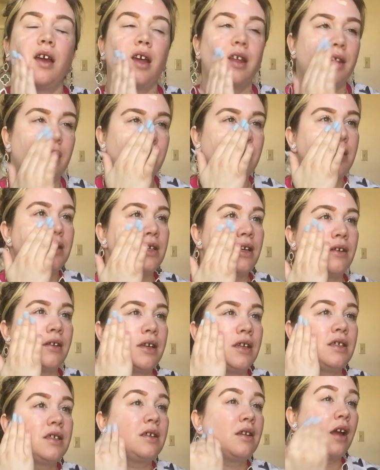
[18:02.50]
I think that's how
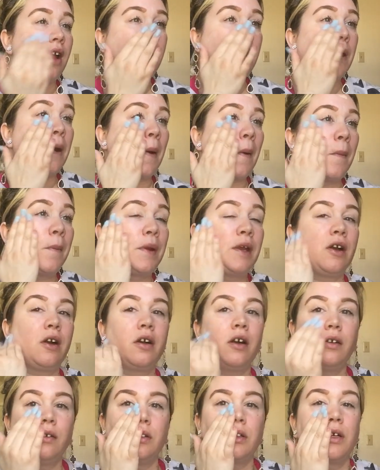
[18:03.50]
it is. I don't know. But y'all
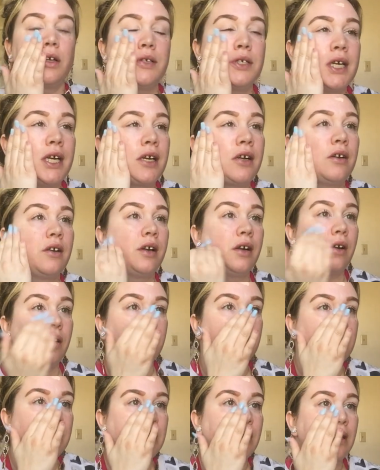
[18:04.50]
go check her
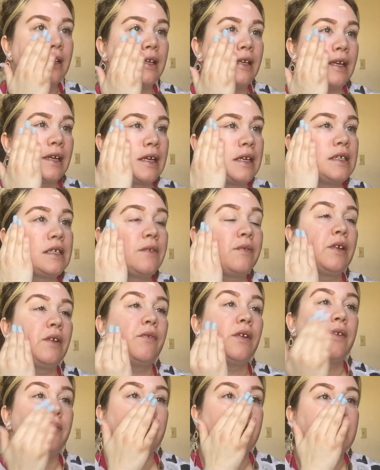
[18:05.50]
out. She's already like at
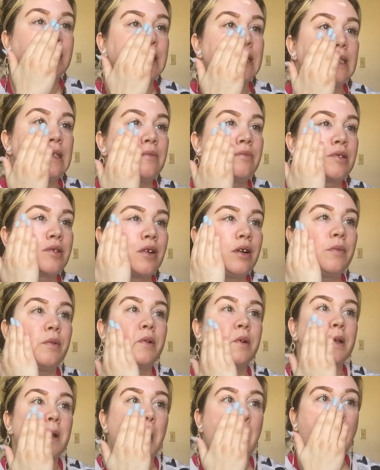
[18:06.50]
75,000
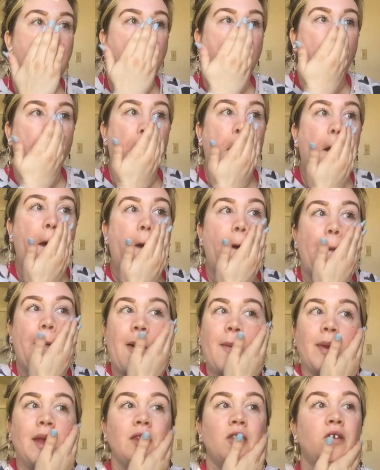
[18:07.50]
subscribers.
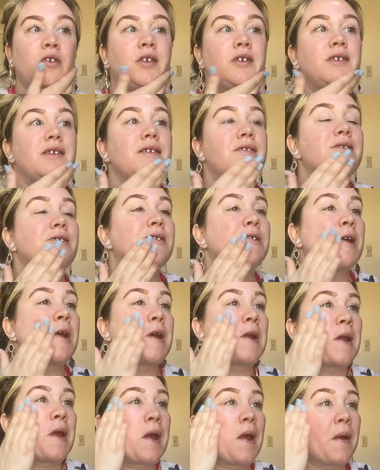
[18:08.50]
Well, I mean, they're just
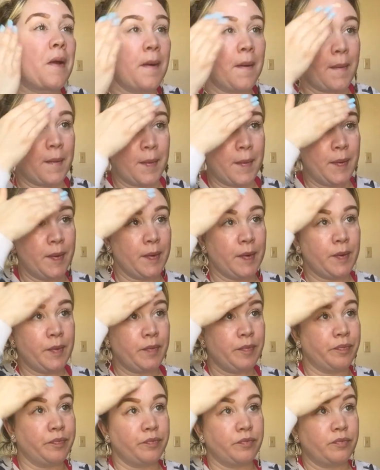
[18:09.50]
entertaining.
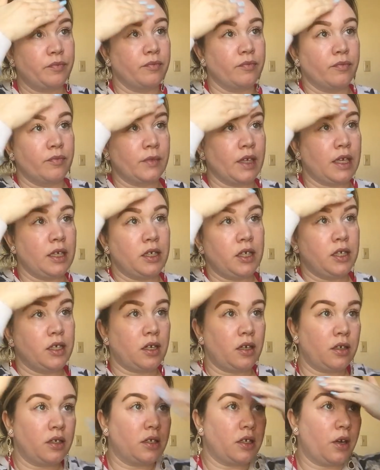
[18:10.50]
And
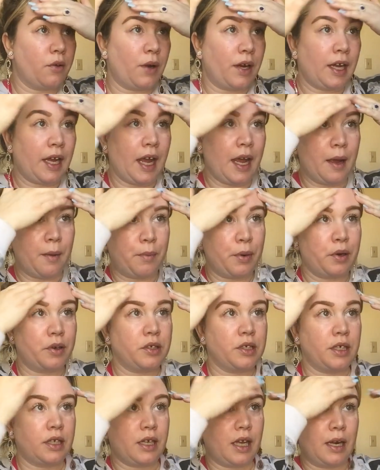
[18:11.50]
she's also a cat
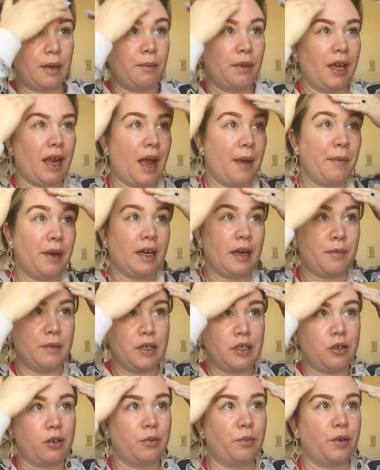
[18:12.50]
person like me. I mean, I'm
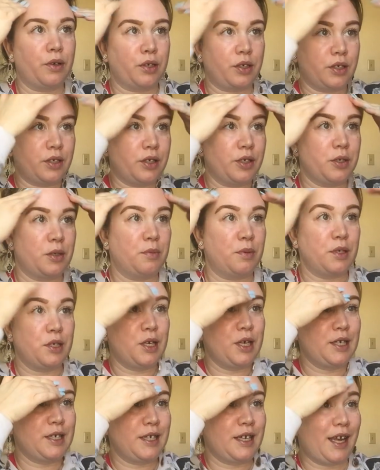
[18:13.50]
a dog person too, but
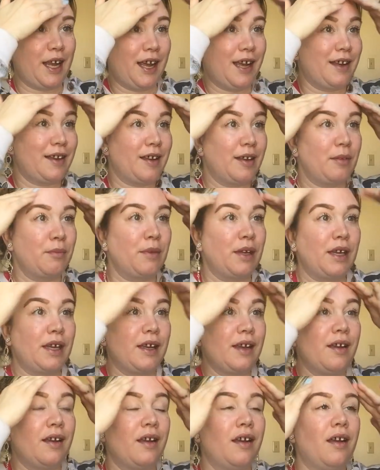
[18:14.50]
she has a cat like
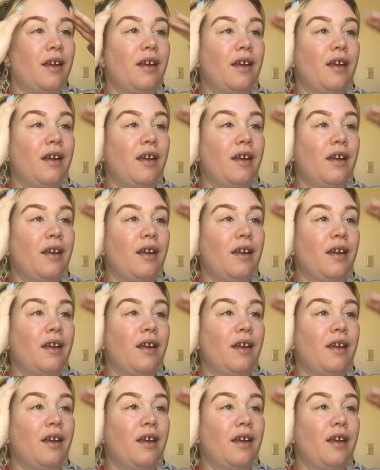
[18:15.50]
me.